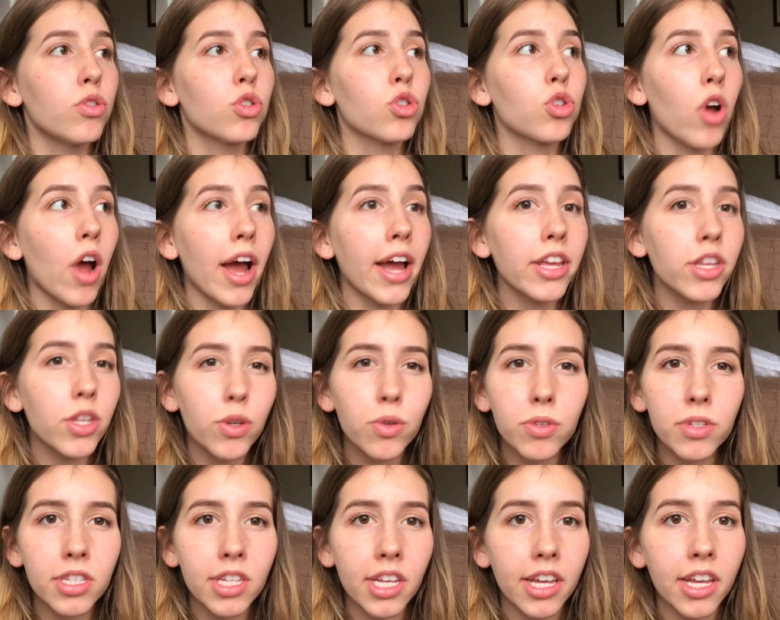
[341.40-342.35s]
try
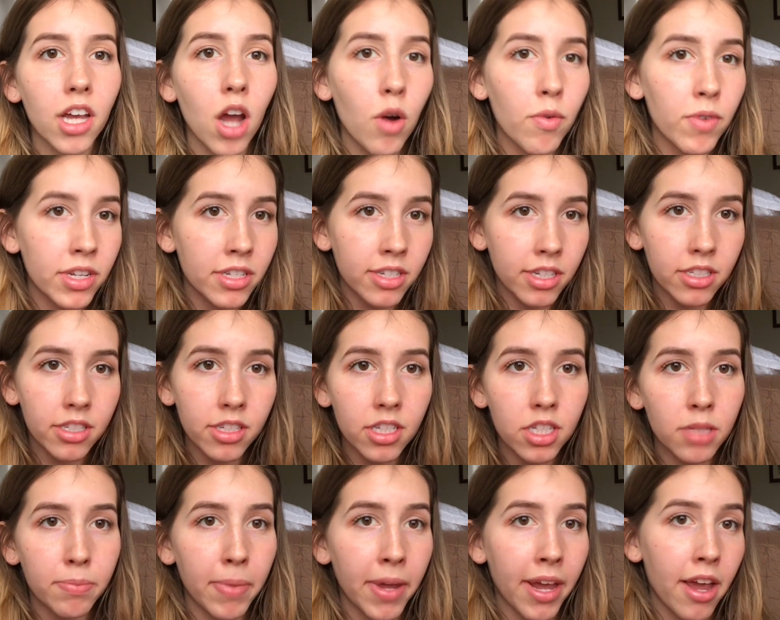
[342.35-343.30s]
using a
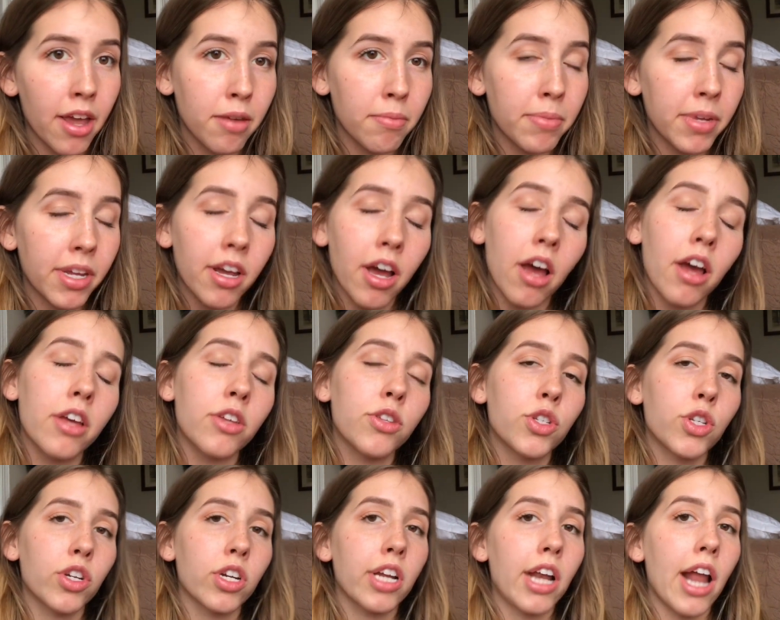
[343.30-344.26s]
resistance band
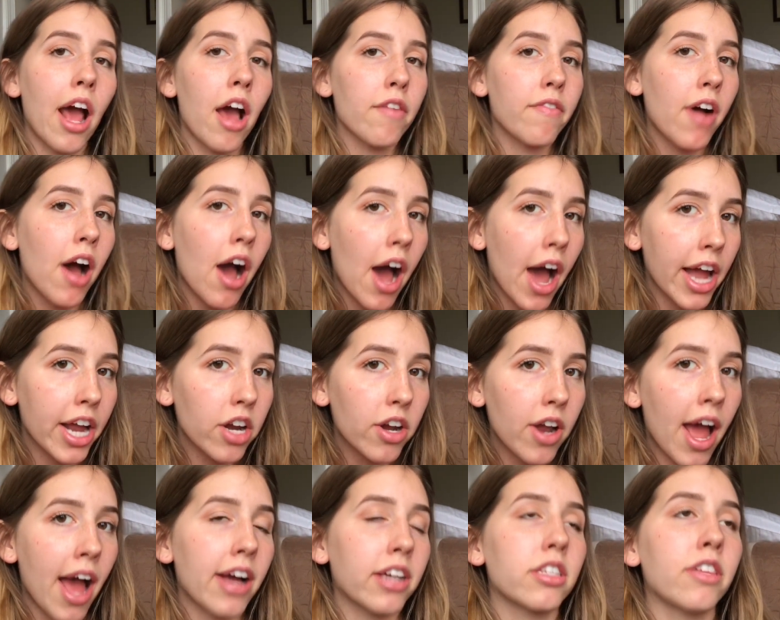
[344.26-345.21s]
because you're gonna have higher
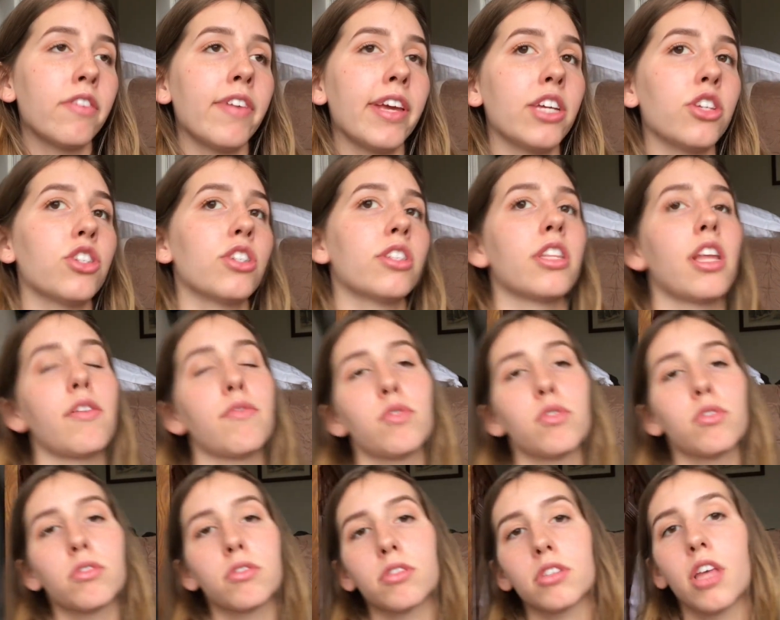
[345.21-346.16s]
activation
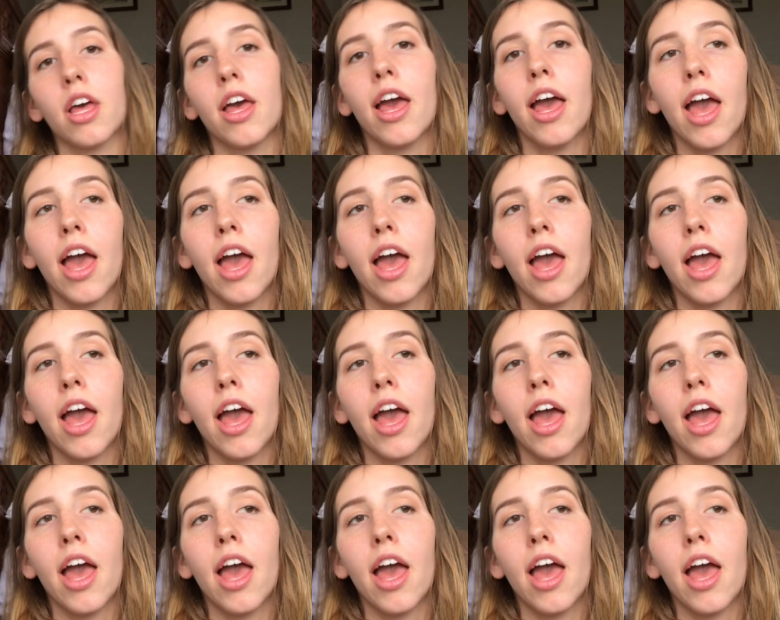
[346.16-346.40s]
levels.